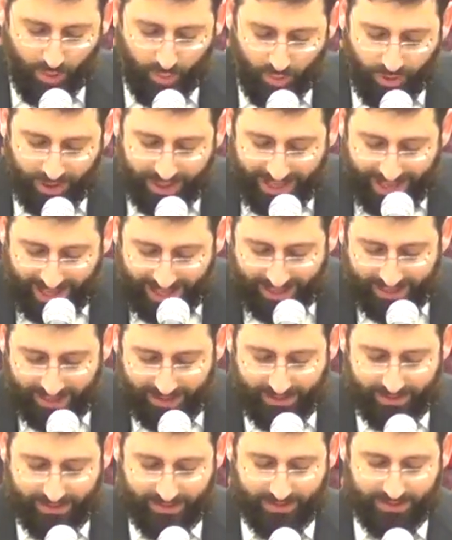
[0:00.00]
will
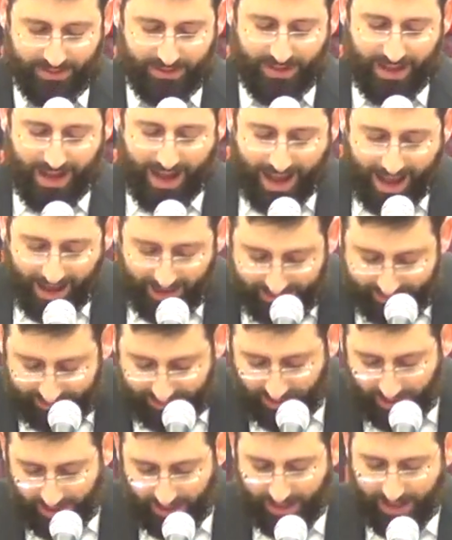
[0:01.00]
get
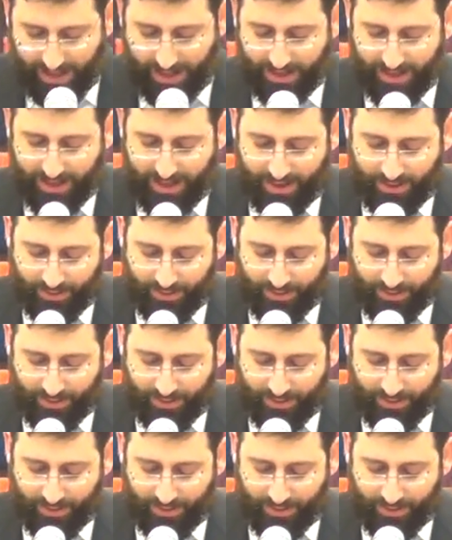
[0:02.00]
Achsa,